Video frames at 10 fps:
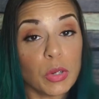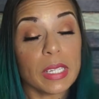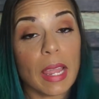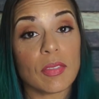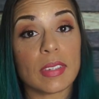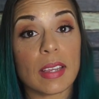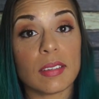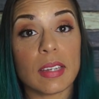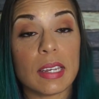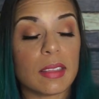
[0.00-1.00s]
really haven't
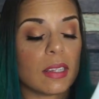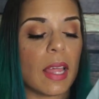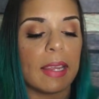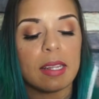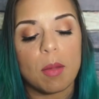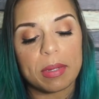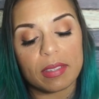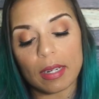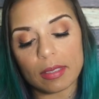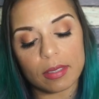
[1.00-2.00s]
tasted anything like it. I'm
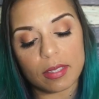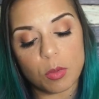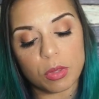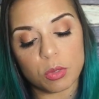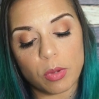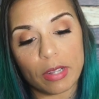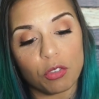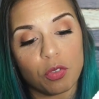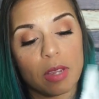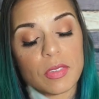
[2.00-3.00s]
excited to see what the
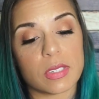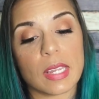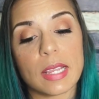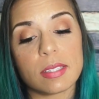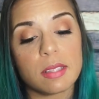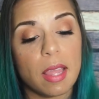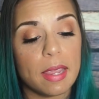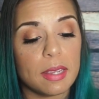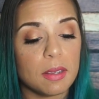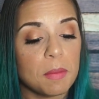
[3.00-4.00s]
ranch flavor tastes
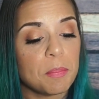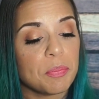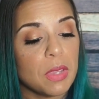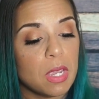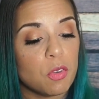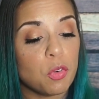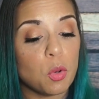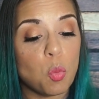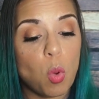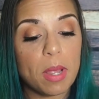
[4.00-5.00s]
like.
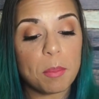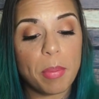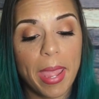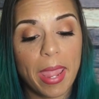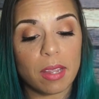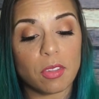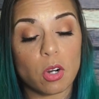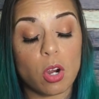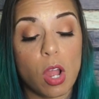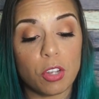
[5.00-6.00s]
For one bag,
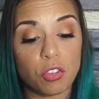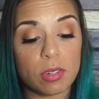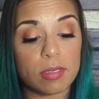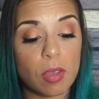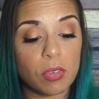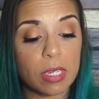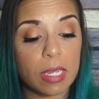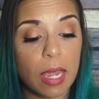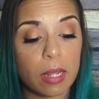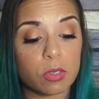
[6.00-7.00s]
there are one hundred seventy
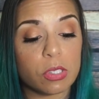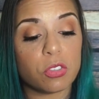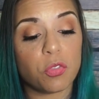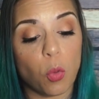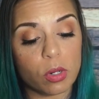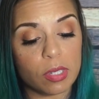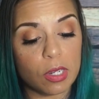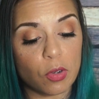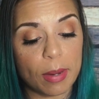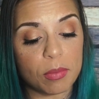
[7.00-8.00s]
calories,
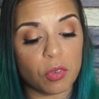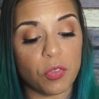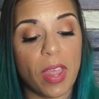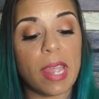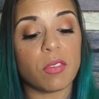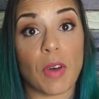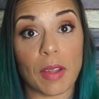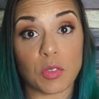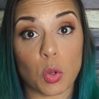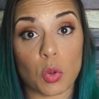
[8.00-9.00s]
fourteen grams of fat,
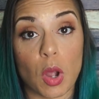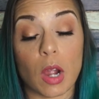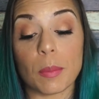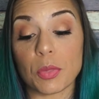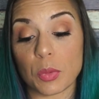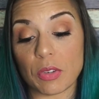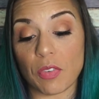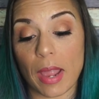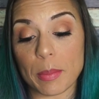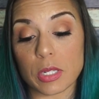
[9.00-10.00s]
five total carb, three
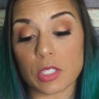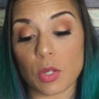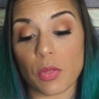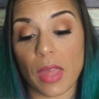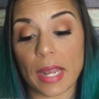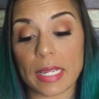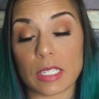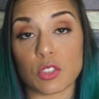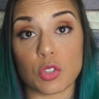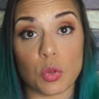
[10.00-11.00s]
fiber, so that
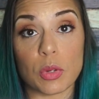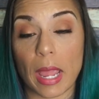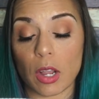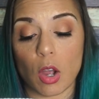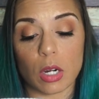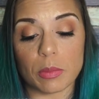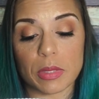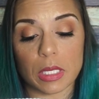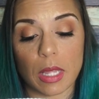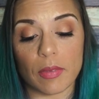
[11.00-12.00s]
is two net
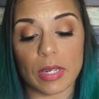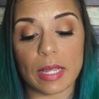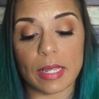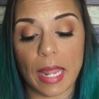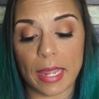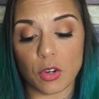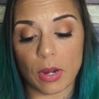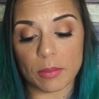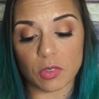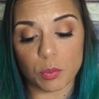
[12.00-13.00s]
carbs, love it, and then eight grams